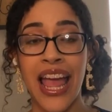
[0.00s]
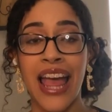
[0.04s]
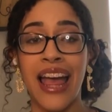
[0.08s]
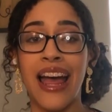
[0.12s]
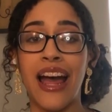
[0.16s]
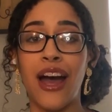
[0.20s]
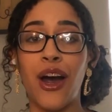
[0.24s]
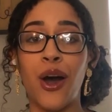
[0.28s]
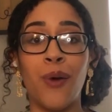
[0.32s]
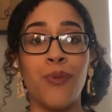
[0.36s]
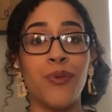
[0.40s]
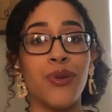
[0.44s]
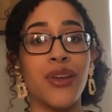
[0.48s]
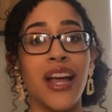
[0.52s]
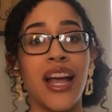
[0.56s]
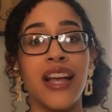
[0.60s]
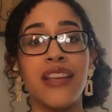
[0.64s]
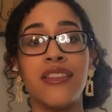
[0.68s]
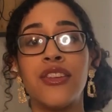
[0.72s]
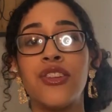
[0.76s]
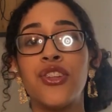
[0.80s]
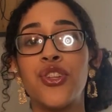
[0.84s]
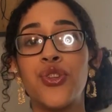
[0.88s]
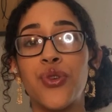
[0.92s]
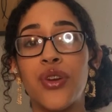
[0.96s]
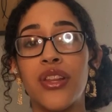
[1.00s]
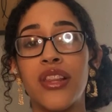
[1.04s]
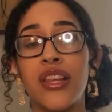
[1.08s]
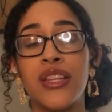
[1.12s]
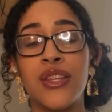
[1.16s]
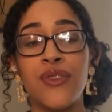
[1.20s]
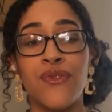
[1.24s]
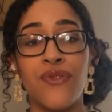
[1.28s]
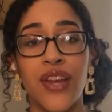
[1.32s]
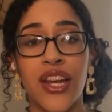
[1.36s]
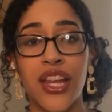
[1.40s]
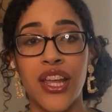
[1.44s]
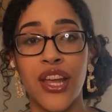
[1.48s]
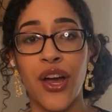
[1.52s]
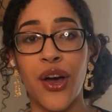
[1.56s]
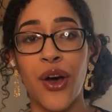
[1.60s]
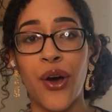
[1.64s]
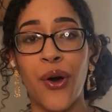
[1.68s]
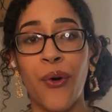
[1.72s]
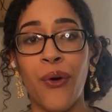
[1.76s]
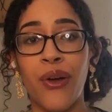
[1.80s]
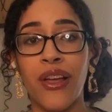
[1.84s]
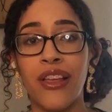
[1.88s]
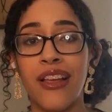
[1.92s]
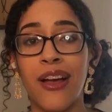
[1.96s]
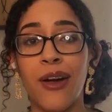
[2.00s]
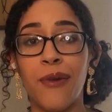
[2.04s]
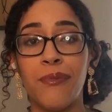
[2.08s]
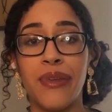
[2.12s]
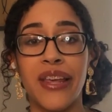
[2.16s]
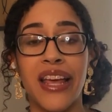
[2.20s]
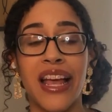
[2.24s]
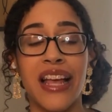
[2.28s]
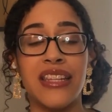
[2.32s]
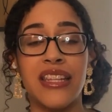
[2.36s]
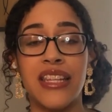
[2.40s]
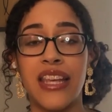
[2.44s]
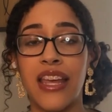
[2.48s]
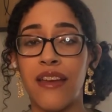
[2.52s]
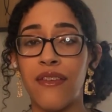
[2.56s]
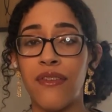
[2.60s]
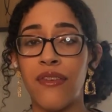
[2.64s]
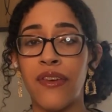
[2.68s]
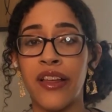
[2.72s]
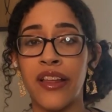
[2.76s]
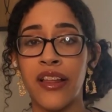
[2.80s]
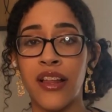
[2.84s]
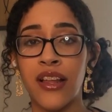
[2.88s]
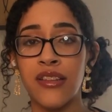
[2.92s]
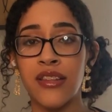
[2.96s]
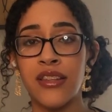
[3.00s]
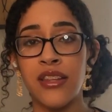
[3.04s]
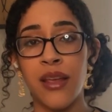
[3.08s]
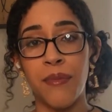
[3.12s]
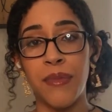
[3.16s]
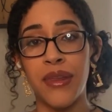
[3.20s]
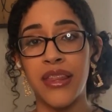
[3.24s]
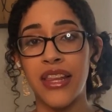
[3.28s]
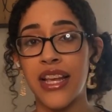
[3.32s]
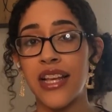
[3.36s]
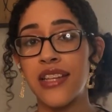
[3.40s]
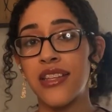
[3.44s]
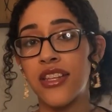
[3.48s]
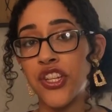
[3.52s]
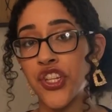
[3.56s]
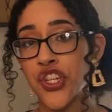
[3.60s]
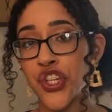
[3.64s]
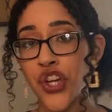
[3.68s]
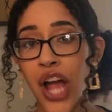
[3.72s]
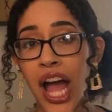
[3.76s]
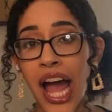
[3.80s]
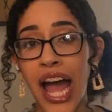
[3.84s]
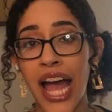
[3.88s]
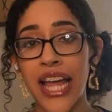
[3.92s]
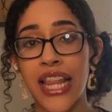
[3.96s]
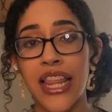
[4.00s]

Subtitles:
I hope you guys enjoyed this video. I hope you guys give some of these a try.